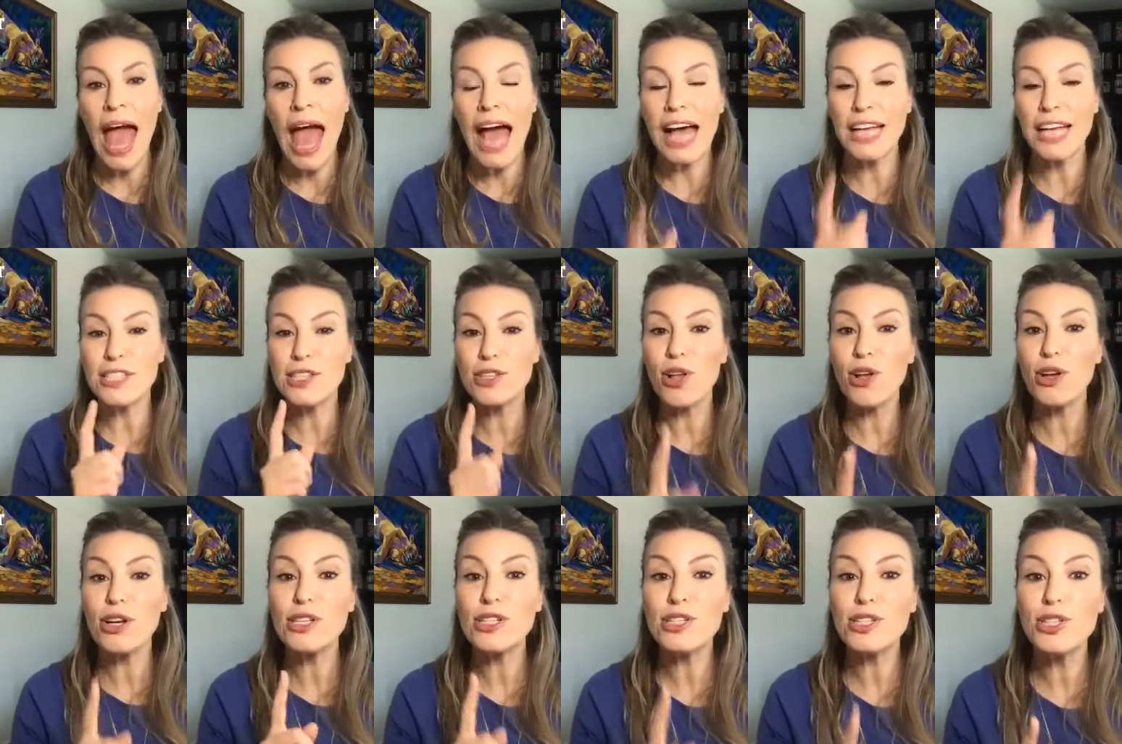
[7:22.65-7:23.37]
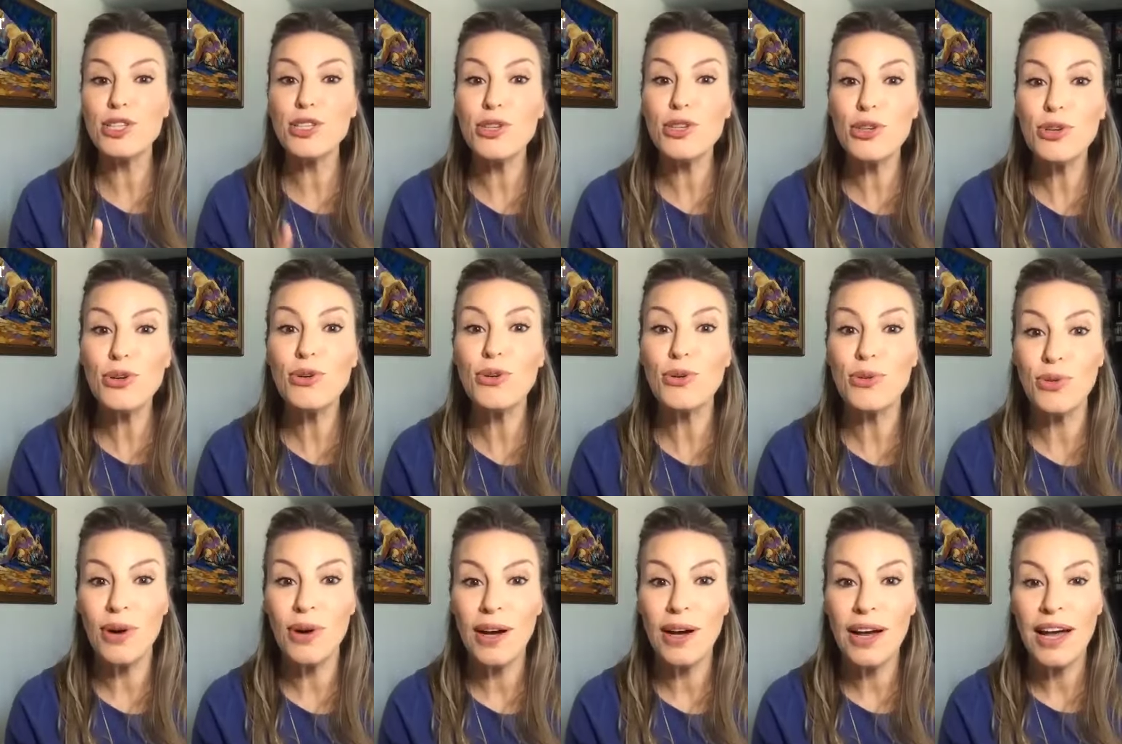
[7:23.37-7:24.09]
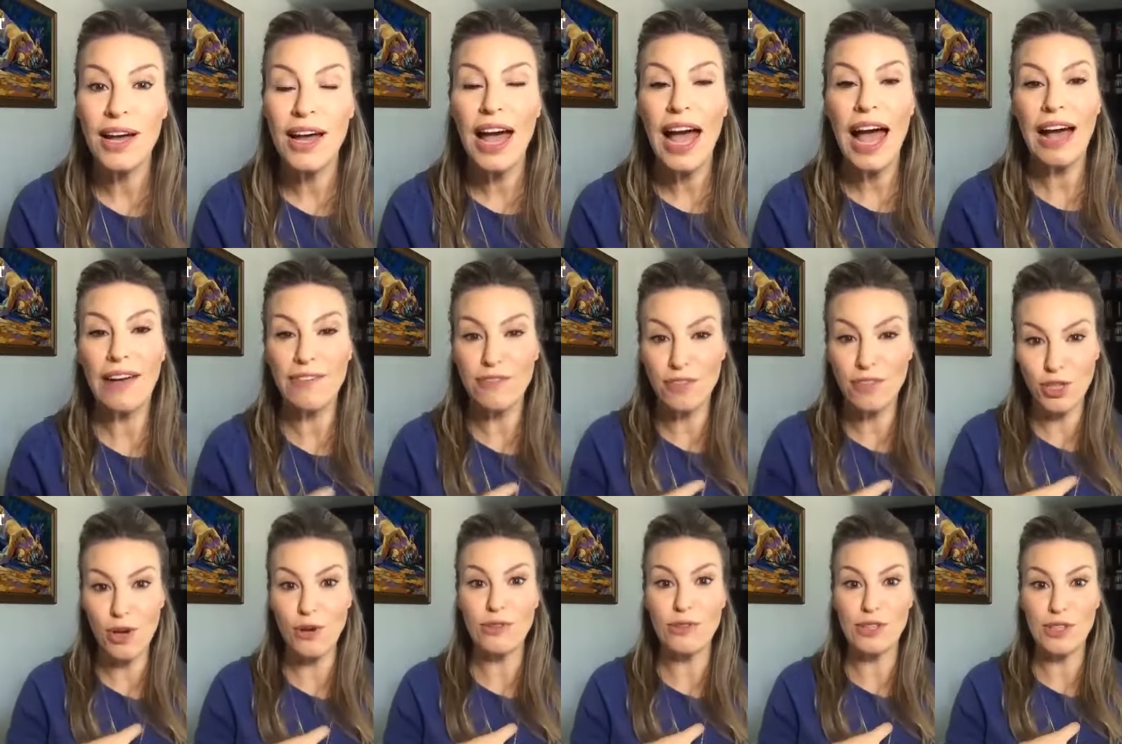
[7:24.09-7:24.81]
As long as you have
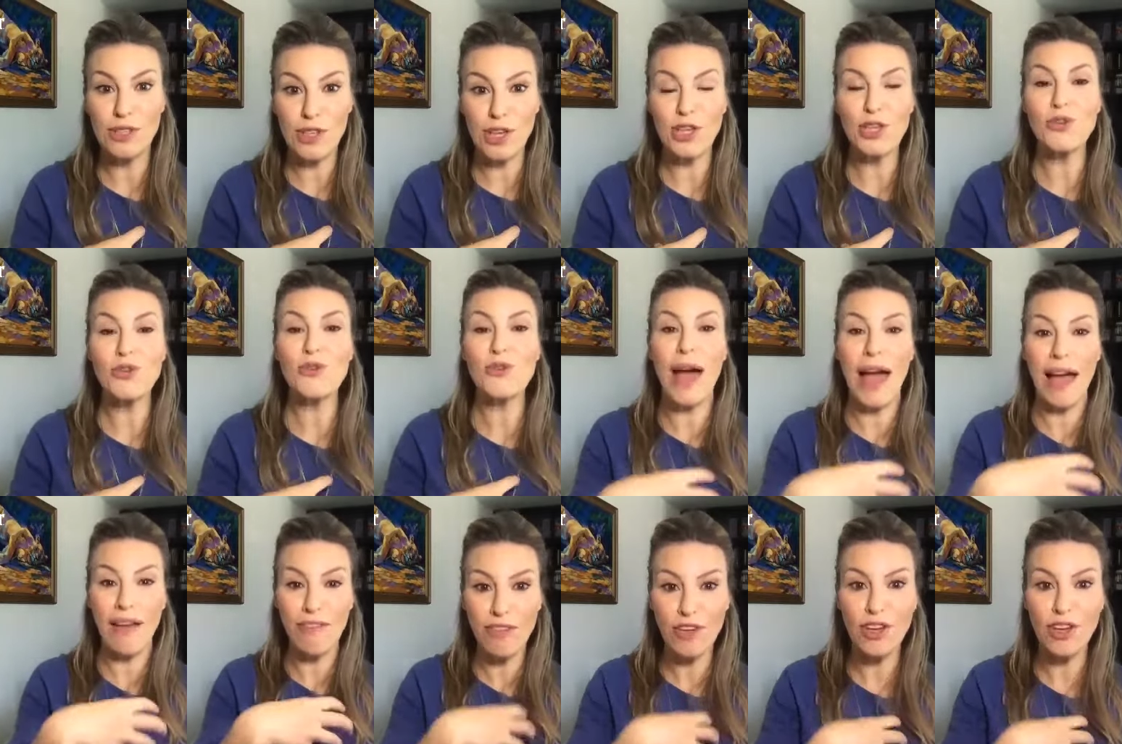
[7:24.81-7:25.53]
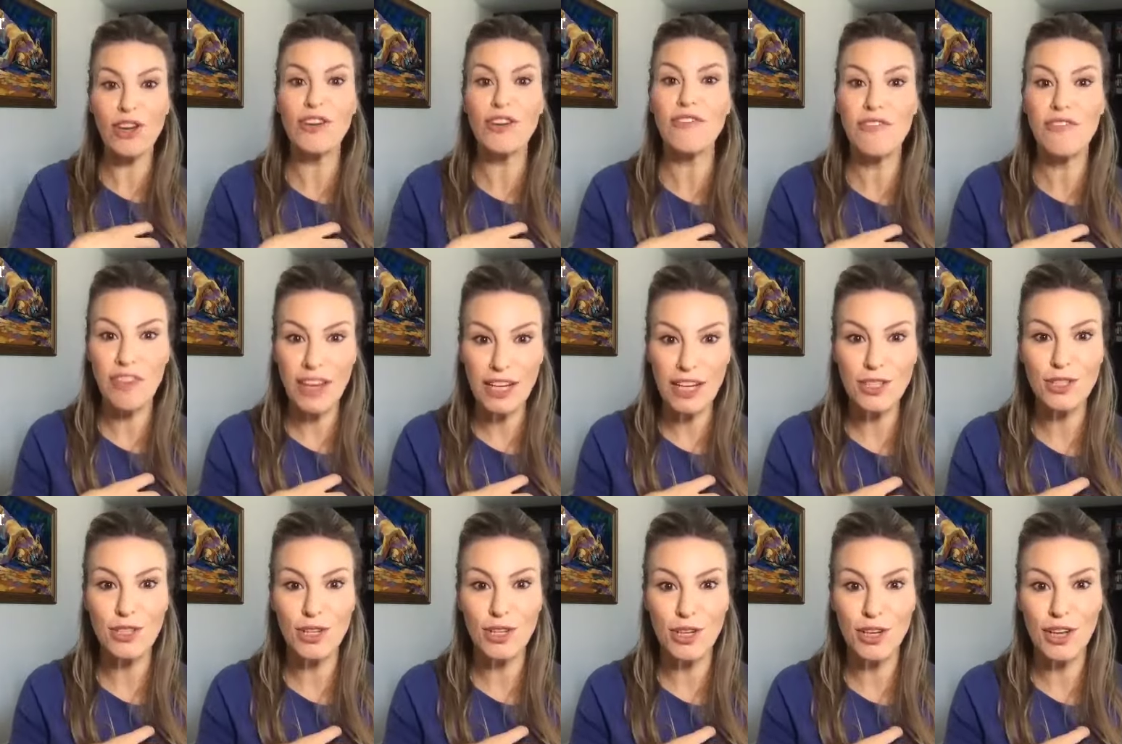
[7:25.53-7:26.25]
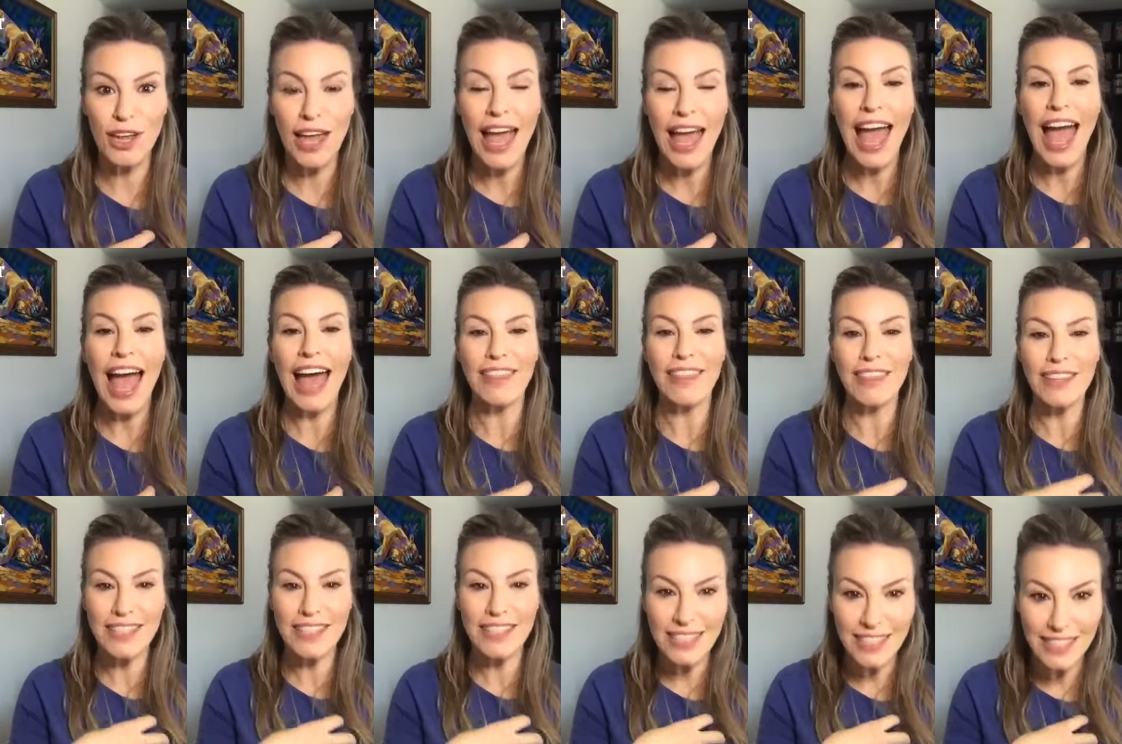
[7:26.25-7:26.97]
chosen that you have the conviction and
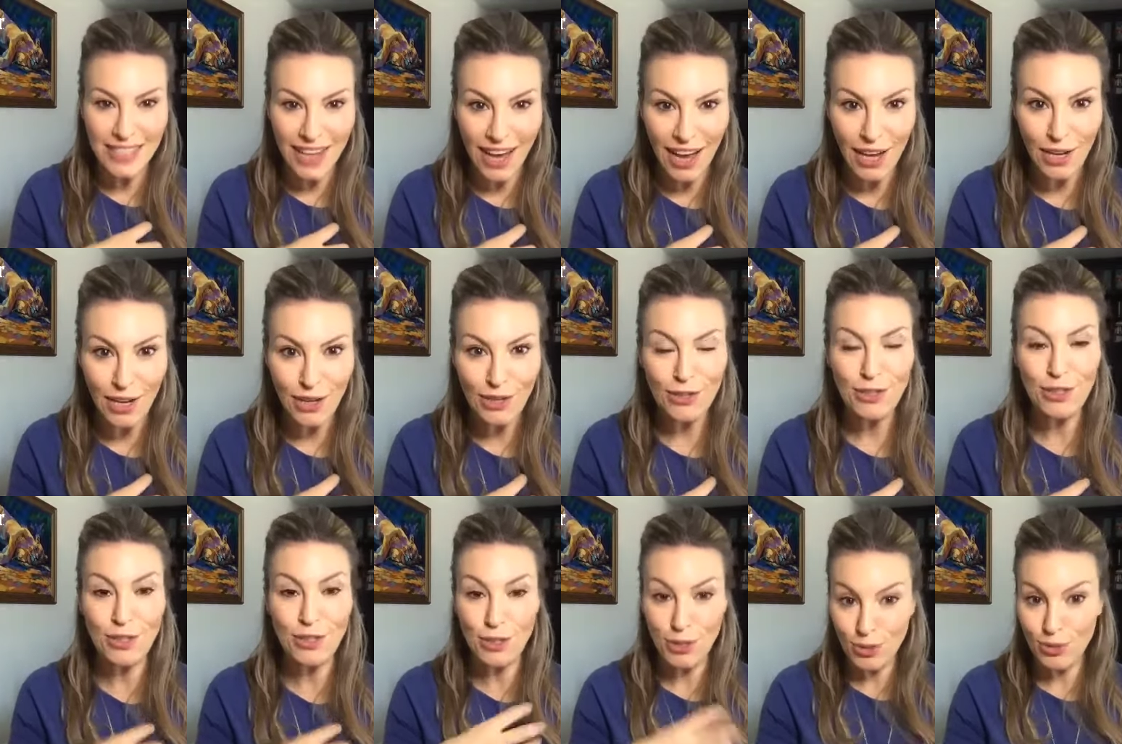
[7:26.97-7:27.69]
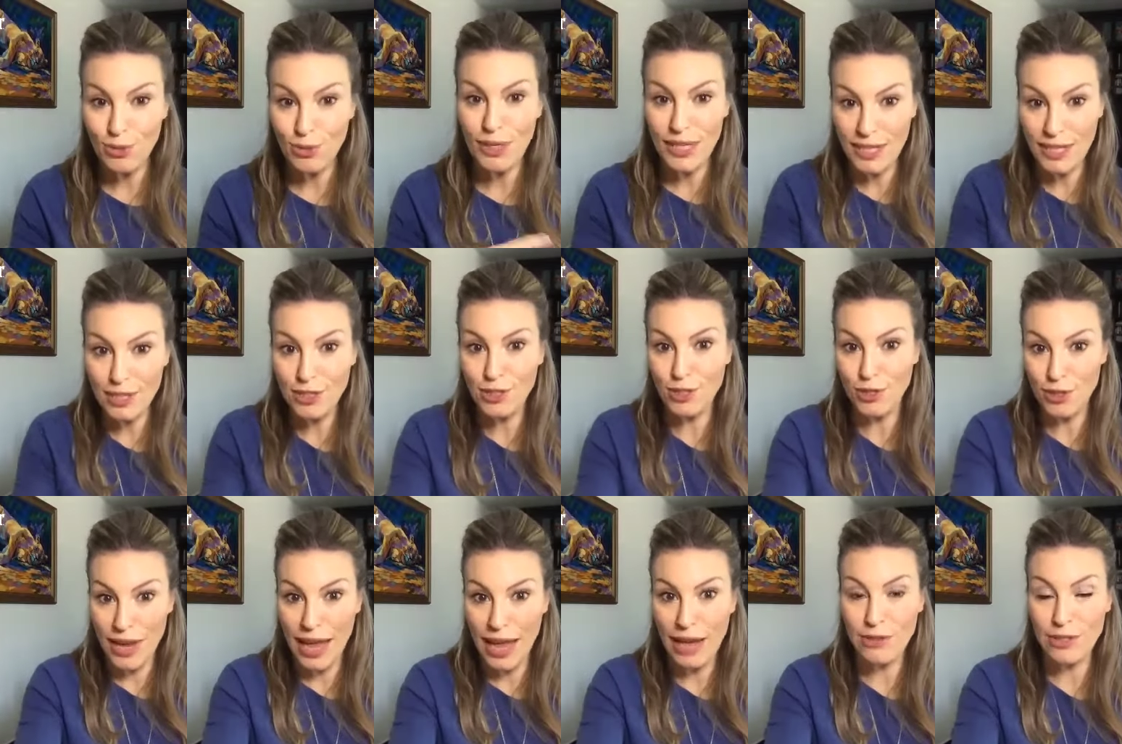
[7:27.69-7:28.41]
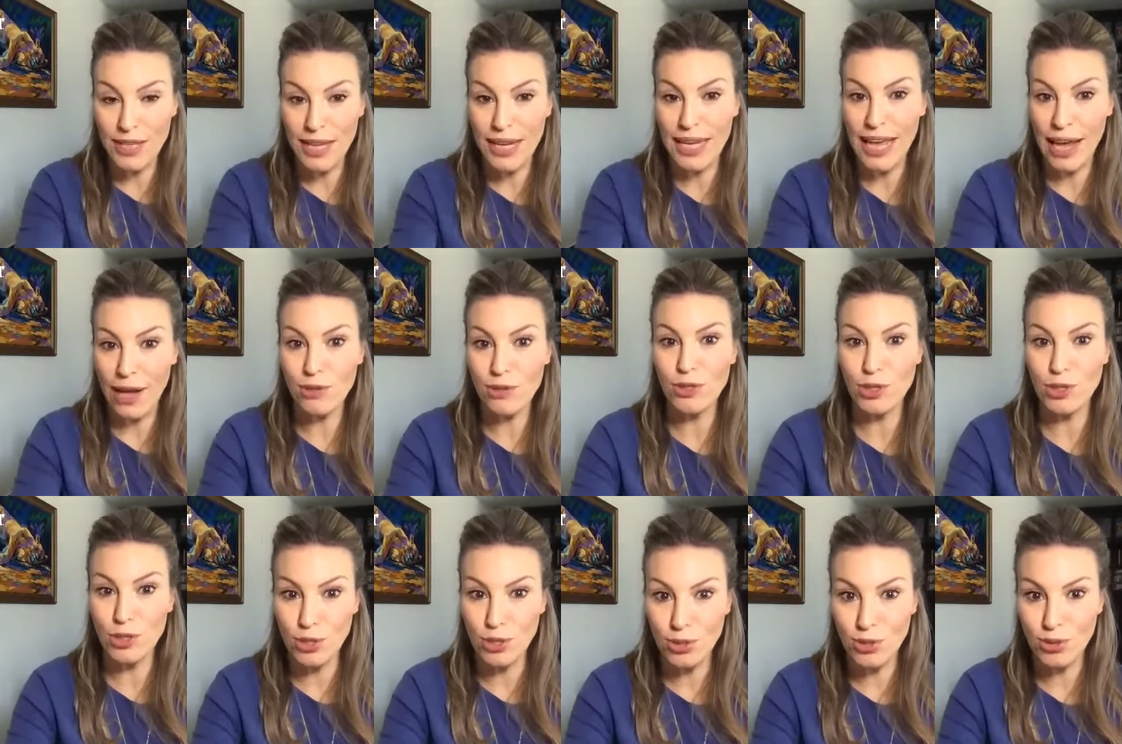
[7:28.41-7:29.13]
the desire to do what it is you're now setting out
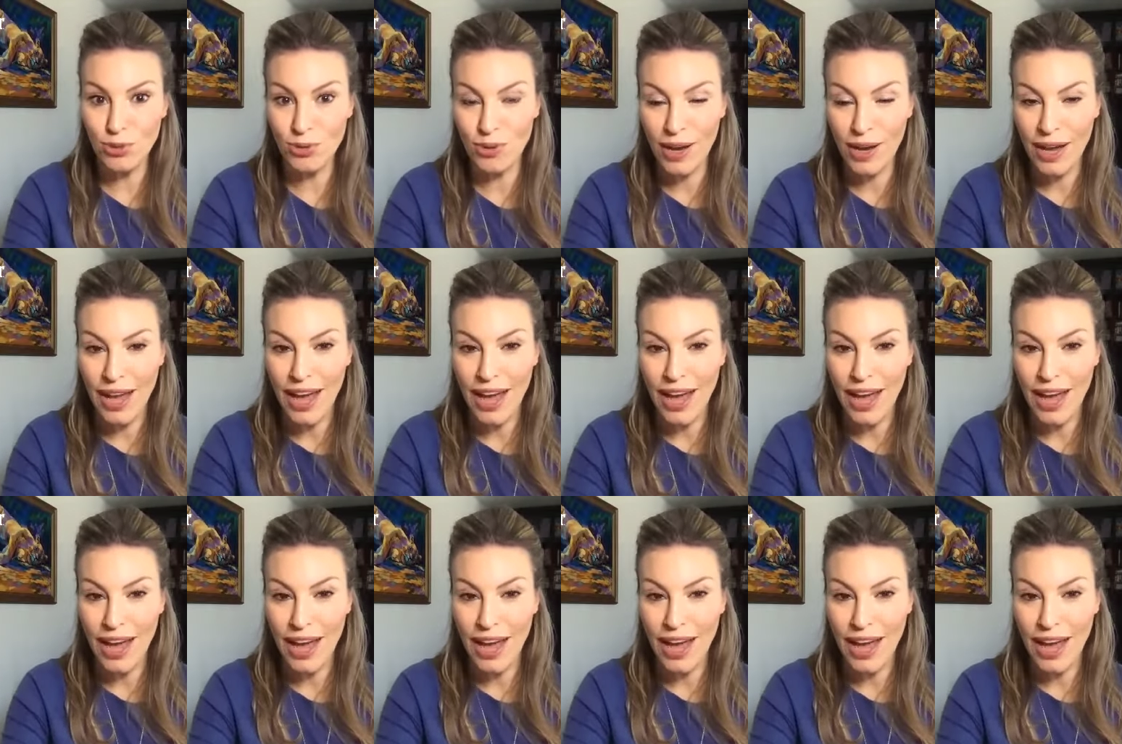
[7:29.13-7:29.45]
to do,